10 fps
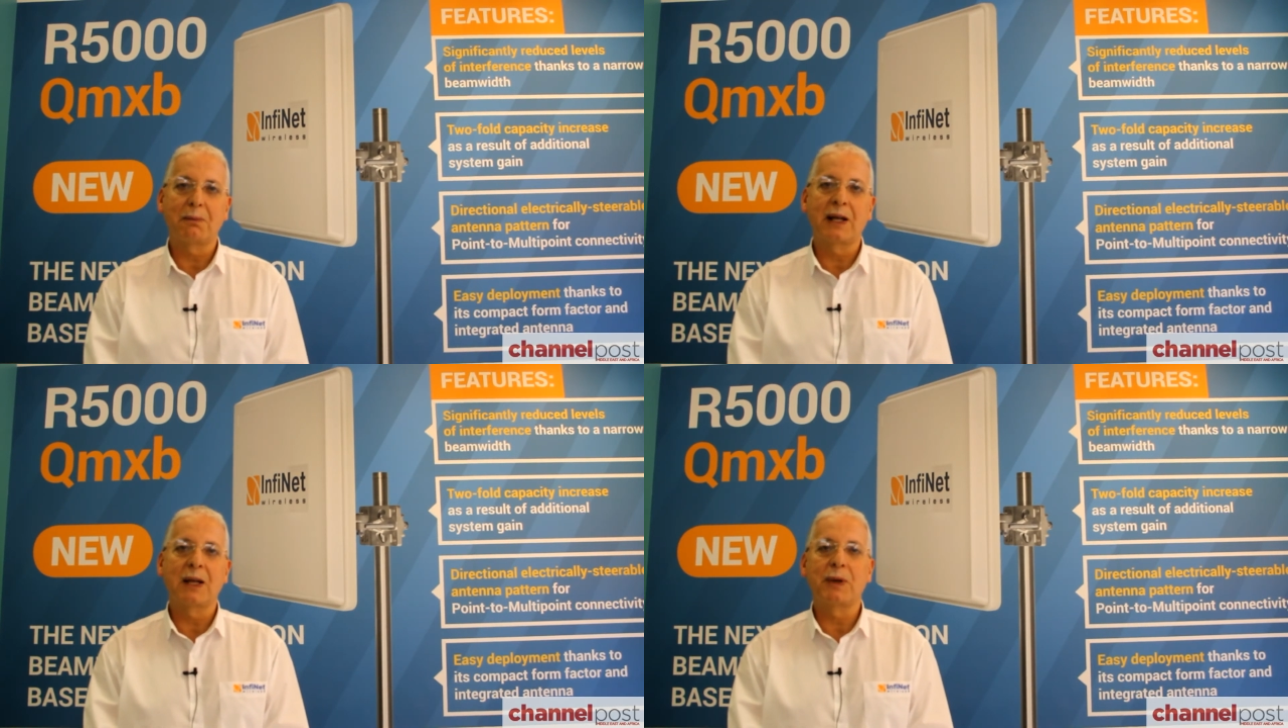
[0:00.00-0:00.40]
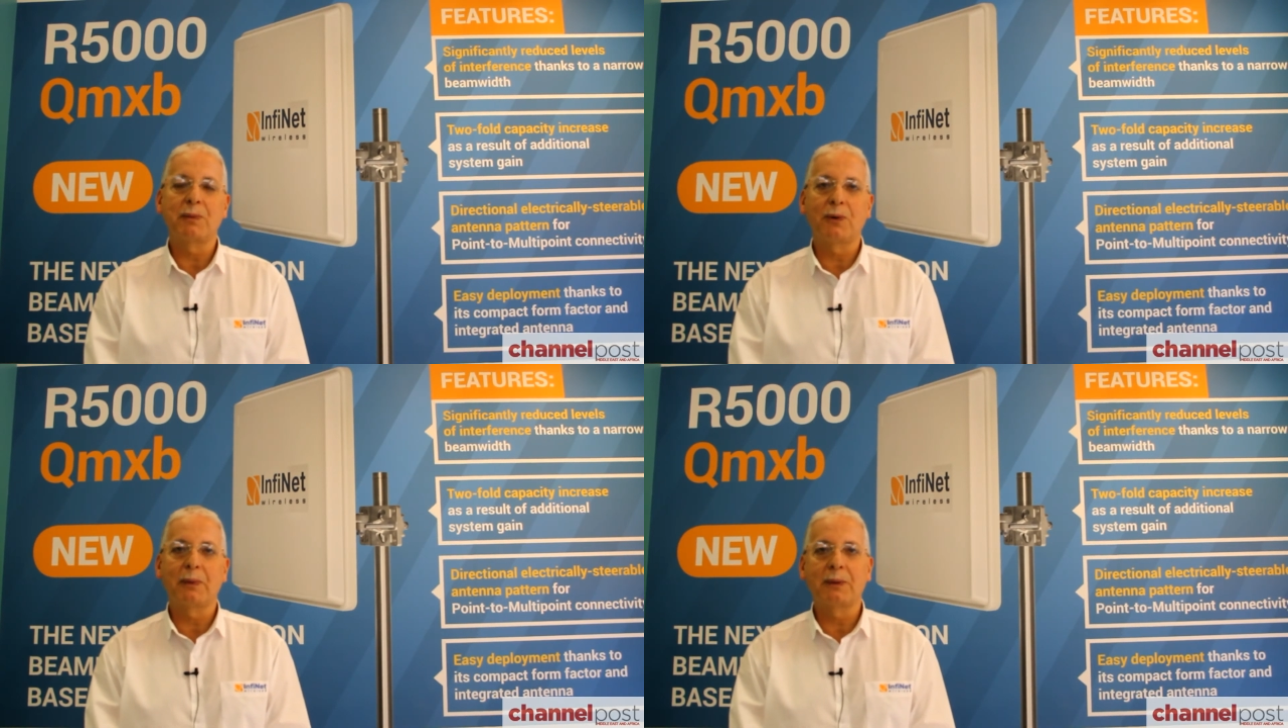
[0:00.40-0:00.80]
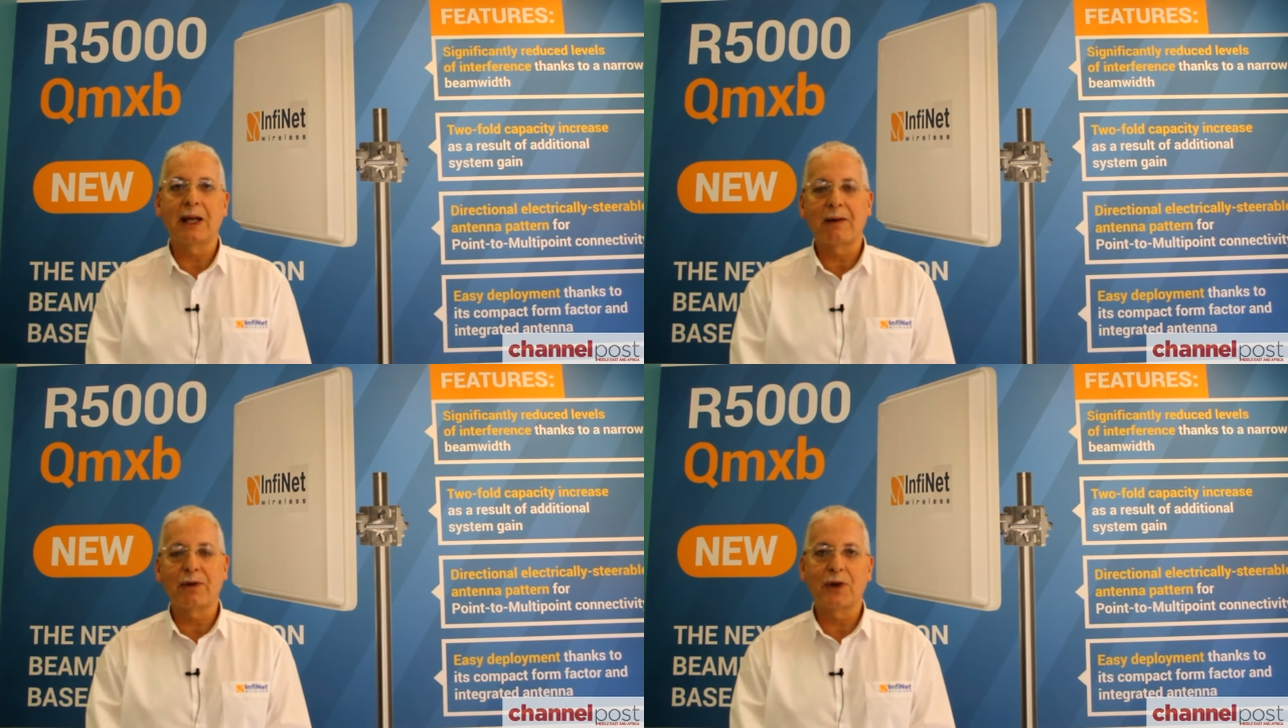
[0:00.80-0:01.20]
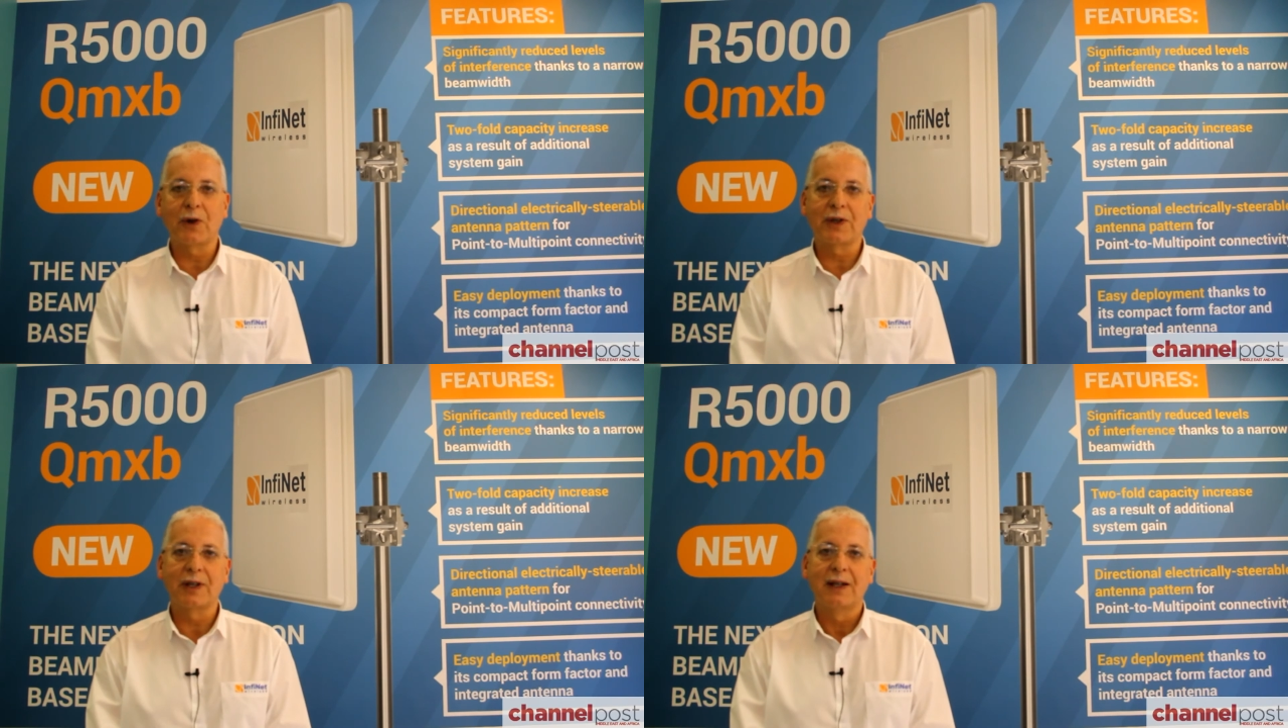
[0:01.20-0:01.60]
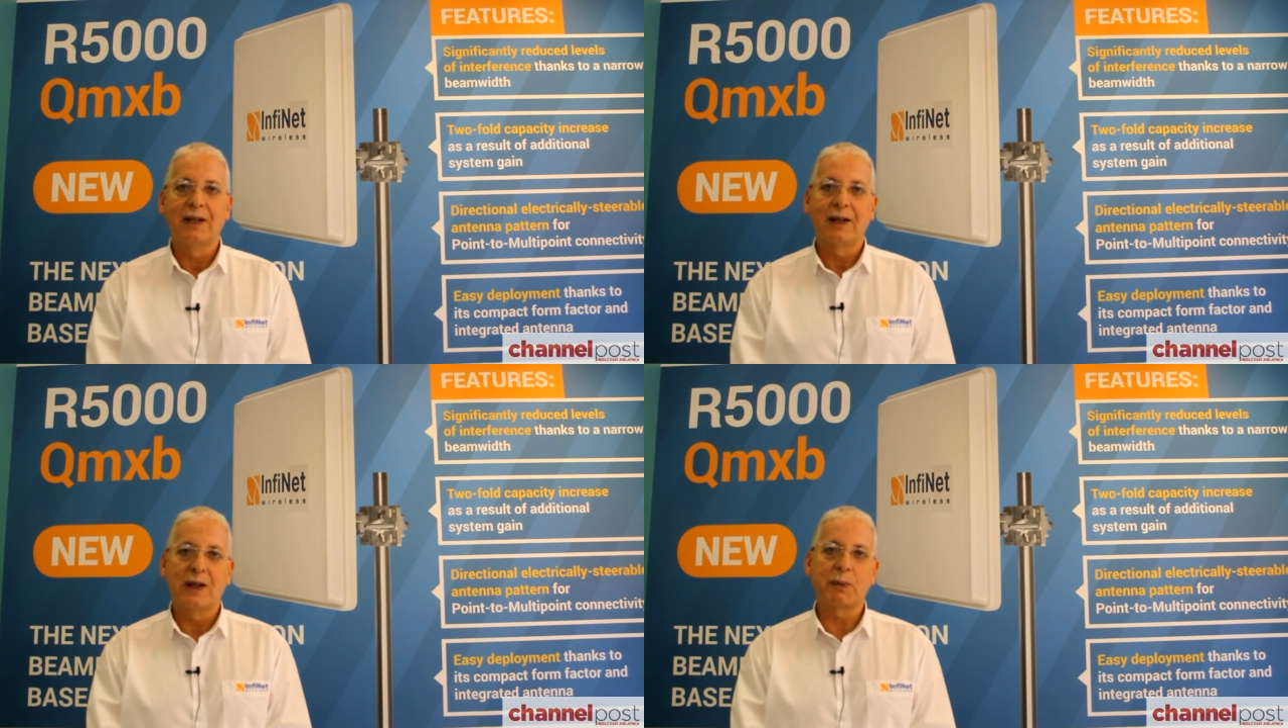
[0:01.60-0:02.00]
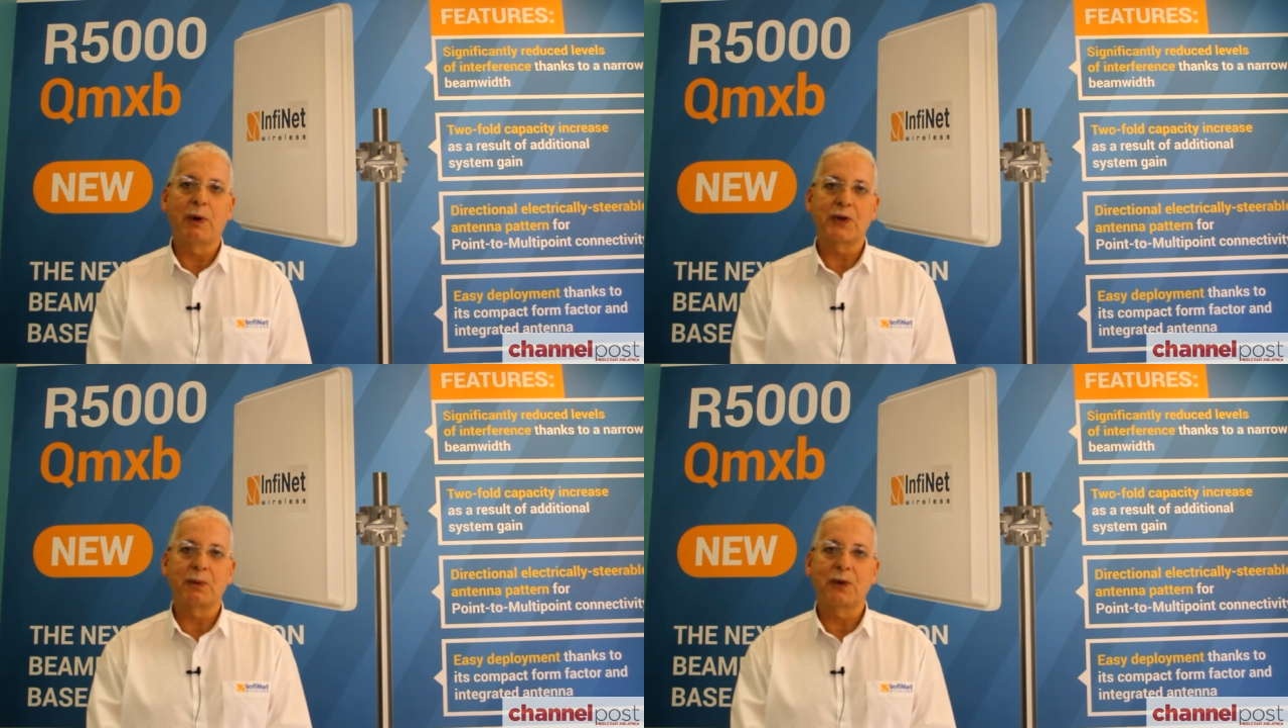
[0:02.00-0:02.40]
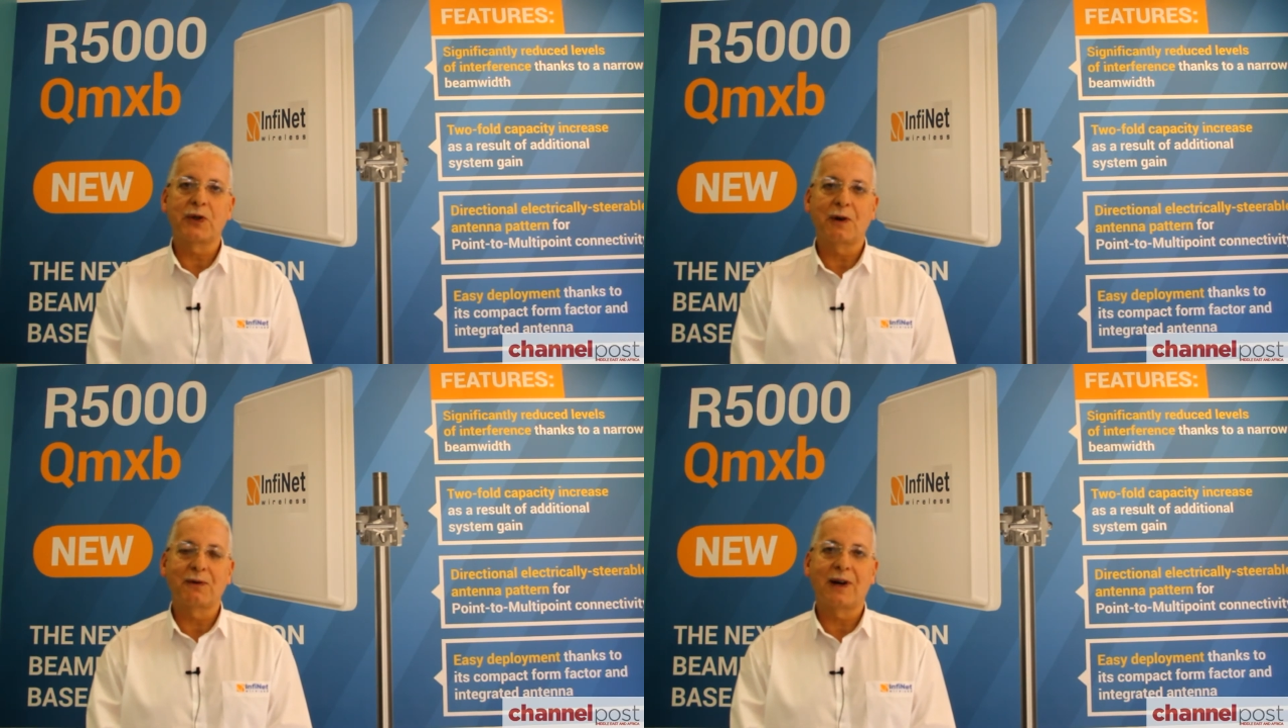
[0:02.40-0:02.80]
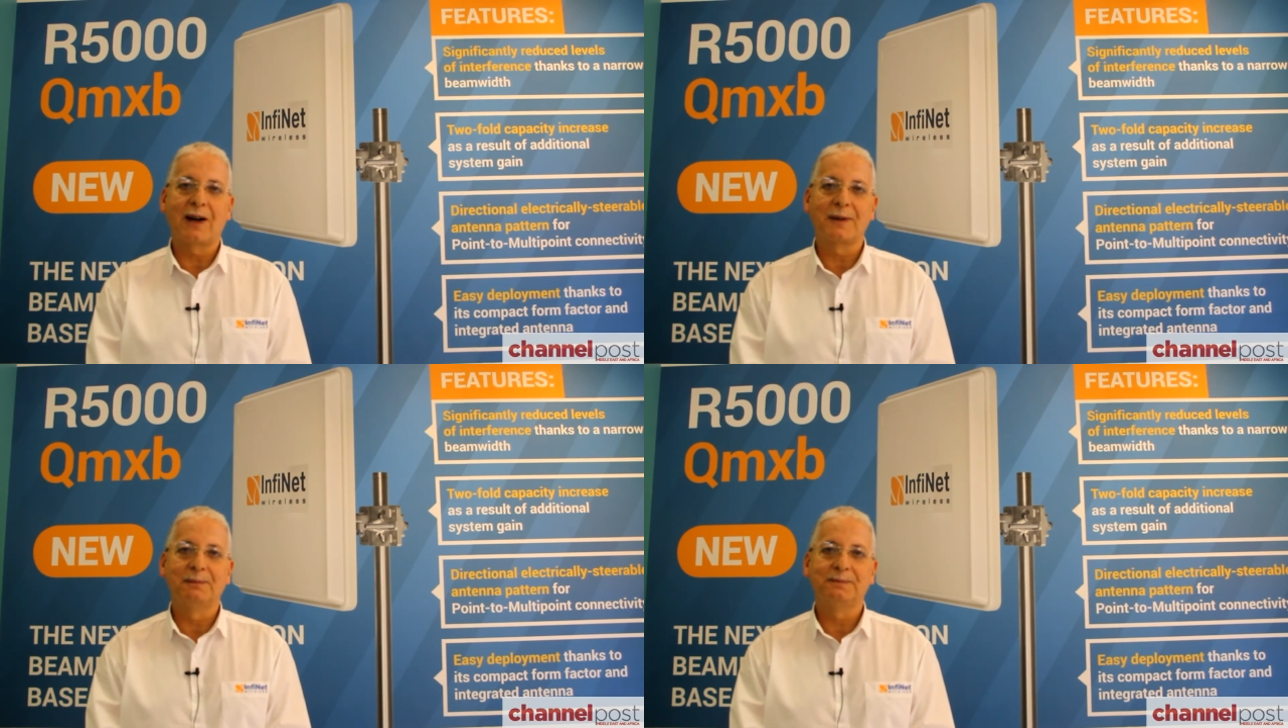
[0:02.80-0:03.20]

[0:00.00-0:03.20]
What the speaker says: many people maybe have thought is possible so far.